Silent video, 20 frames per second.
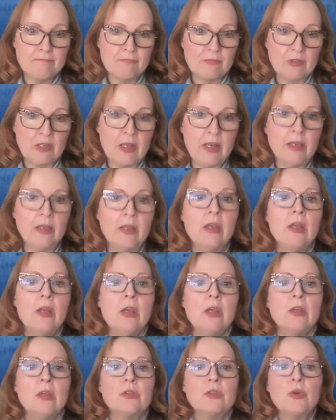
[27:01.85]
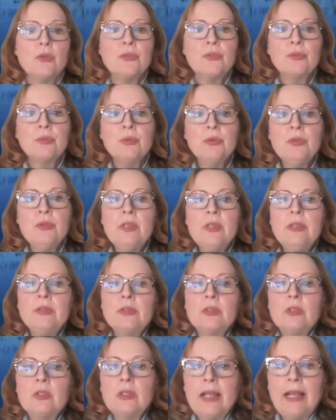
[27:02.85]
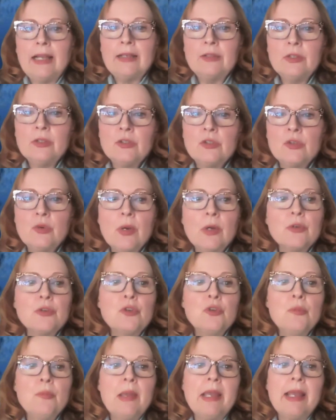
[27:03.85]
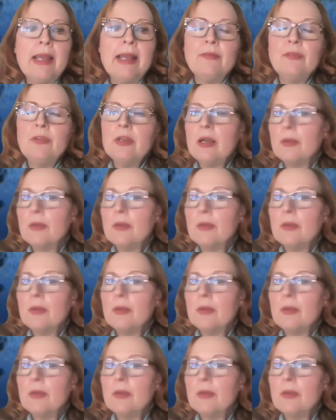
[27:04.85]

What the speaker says: Okay. So through these galactic squares, you may have the